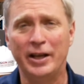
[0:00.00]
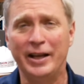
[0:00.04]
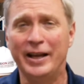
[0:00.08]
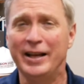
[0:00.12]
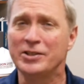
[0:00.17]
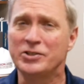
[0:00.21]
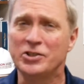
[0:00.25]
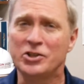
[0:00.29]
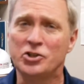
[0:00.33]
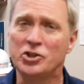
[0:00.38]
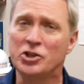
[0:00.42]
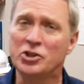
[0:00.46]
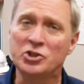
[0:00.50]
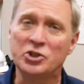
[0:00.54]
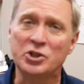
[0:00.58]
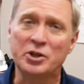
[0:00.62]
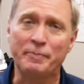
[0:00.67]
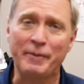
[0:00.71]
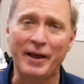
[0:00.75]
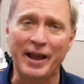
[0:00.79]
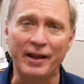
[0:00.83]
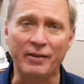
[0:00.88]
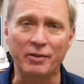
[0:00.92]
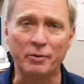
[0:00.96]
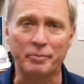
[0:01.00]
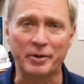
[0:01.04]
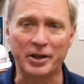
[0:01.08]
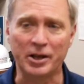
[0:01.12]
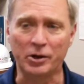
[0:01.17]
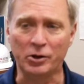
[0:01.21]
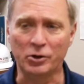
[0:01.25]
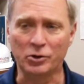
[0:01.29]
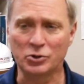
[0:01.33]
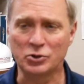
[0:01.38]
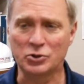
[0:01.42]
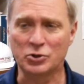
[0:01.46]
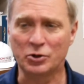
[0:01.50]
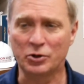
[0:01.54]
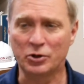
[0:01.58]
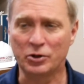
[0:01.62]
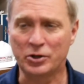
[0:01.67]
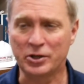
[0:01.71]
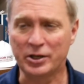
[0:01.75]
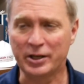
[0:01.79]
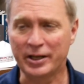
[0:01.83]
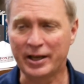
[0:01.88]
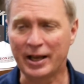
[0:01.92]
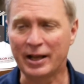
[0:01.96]
Is it just to pay the bills or
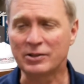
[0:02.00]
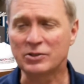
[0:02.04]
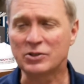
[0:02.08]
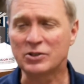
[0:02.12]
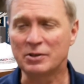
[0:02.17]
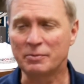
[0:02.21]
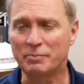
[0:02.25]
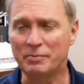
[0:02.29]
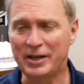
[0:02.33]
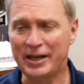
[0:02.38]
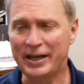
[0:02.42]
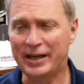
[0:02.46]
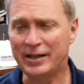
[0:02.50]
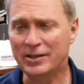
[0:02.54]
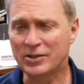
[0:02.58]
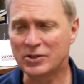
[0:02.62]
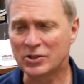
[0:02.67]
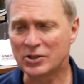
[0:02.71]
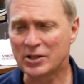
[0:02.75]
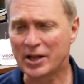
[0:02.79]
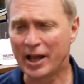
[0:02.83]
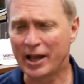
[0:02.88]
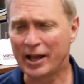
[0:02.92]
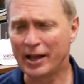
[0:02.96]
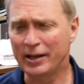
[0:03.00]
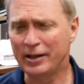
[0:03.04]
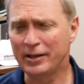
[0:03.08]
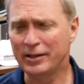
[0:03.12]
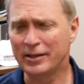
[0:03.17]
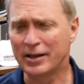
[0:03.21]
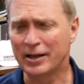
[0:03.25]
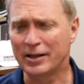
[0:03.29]
to get some needs done?